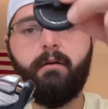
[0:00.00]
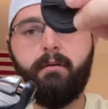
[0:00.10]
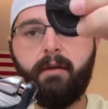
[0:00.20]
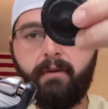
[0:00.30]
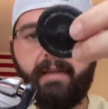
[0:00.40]

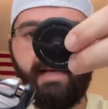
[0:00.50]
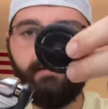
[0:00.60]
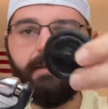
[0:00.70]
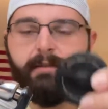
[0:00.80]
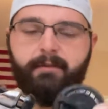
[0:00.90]

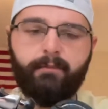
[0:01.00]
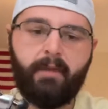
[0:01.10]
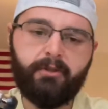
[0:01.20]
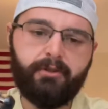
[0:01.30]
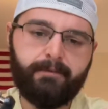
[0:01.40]
out there as
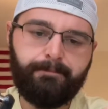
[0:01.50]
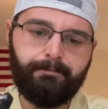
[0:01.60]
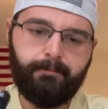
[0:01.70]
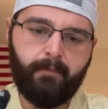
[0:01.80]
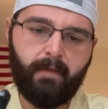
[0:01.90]
much.
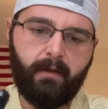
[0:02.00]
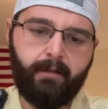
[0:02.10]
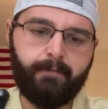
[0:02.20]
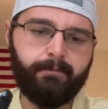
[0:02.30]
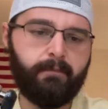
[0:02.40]

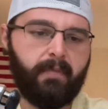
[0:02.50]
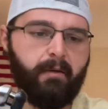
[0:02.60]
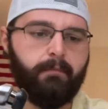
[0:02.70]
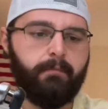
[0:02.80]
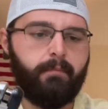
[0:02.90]

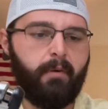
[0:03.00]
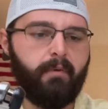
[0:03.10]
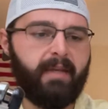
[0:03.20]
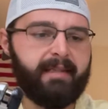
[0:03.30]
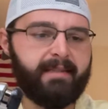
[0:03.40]
I
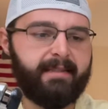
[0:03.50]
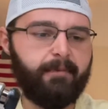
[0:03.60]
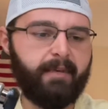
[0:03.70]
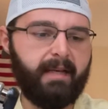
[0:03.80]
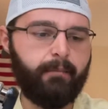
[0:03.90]
would like to see
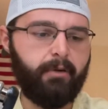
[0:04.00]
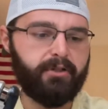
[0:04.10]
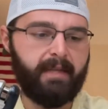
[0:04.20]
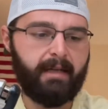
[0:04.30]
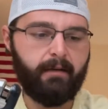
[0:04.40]
them kind of
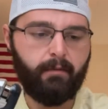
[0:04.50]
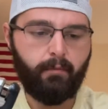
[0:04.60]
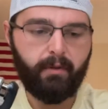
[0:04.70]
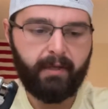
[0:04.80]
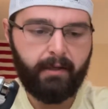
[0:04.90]
push that out a little
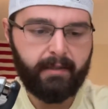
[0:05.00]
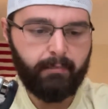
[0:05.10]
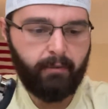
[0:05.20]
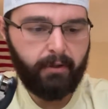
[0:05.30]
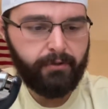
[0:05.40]
more. There is a
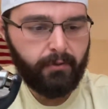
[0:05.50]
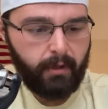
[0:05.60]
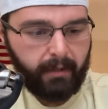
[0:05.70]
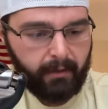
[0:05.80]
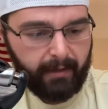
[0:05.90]
plunger
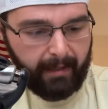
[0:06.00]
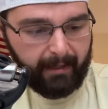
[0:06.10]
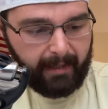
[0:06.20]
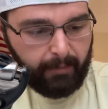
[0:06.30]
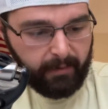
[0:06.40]
on here to kind
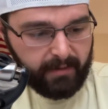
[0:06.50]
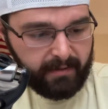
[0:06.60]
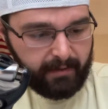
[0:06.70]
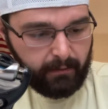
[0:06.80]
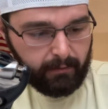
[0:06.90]
of keep it
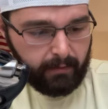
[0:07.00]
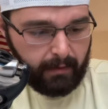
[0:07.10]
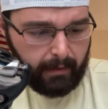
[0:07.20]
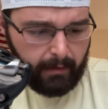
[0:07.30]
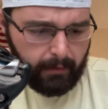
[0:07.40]
sealed.
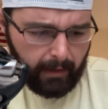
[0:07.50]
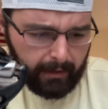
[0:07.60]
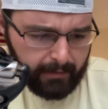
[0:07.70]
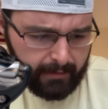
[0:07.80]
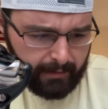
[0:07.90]
I
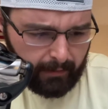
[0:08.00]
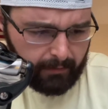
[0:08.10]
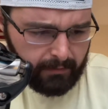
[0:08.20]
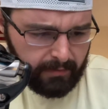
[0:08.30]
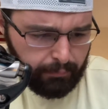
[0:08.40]
could see
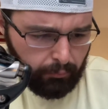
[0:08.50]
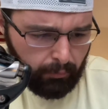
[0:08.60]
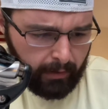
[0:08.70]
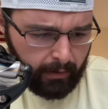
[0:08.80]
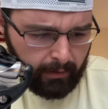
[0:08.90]
a
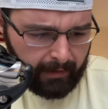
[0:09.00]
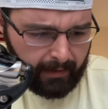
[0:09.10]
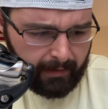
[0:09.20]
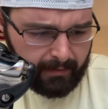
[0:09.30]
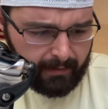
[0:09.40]
spring on the
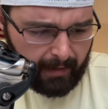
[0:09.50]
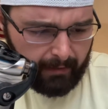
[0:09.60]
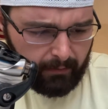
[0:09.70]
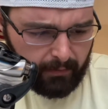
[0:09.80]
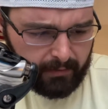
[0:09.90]
inside,
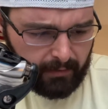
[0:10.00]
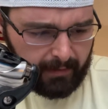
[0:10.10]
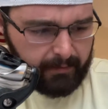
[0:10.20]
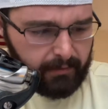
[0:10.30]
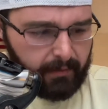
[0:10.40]
it looks
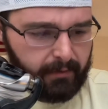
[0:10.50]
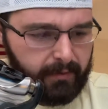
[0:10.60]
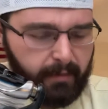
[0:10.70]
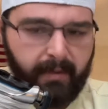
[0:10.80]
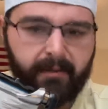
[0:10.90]
like, so there's
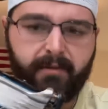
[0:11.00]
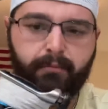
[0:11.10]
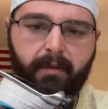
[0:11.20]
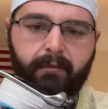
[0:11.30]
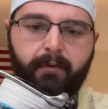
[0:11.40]
going to be a
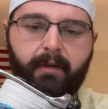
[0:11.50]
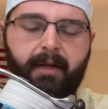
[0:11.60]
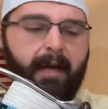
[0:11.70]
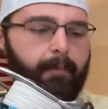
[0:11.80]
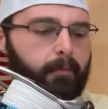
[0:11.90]
spring for the
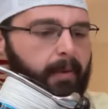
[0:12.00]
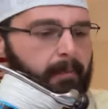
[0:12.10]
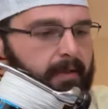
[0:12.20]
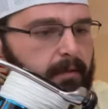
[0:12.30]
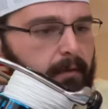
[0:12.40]
cap, or
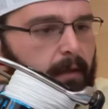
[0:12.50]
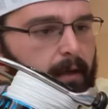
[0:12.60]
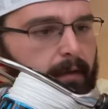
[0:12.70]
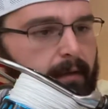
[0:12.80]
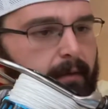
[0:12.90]
maybe that's a
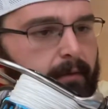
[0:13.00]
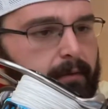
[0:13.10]
lock in there.